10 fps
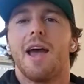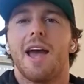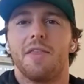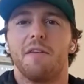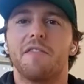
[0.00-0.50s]

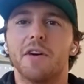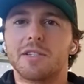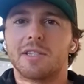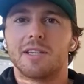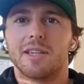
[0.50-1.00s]
And the
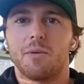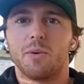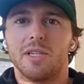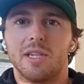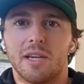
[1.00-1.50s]
first thing that
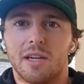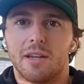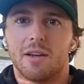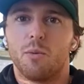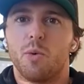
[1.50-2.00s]
we
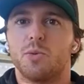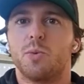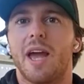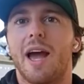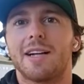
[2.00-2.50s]
did was
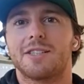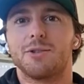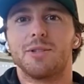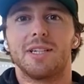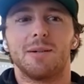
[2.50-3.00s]

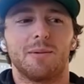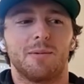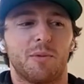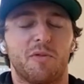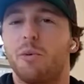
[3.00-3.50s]

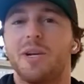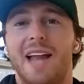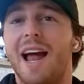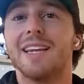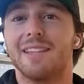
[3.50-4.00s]
before we did
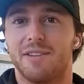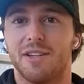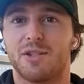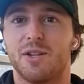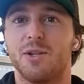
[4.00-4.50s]
any of
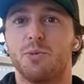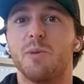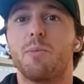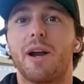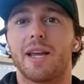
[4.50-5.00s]
this, is
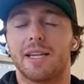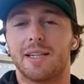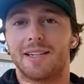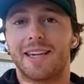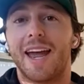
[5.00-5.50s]
we bought a
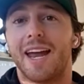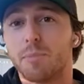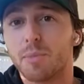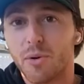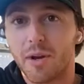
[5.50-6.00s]

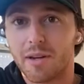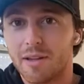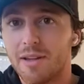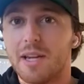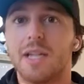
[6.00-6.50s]
cannabinoid
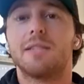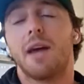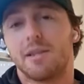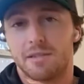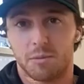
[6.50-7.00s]

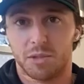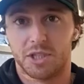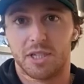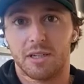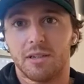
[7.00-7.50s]
testing
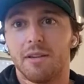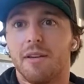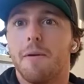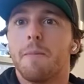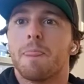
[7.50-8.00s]
machine.
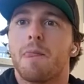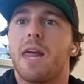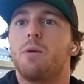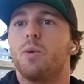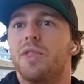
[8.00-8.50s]

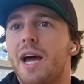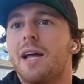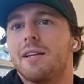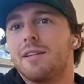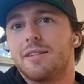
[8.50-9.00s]
And what
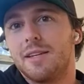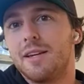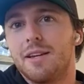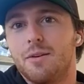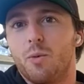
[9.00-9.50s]
that
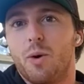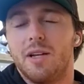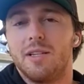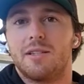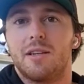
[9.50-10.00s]
did
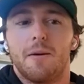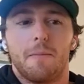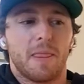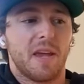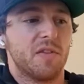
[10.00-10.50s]
was,
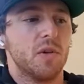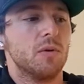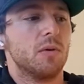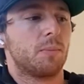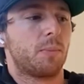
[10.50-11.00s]
if
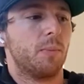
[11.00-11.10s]
you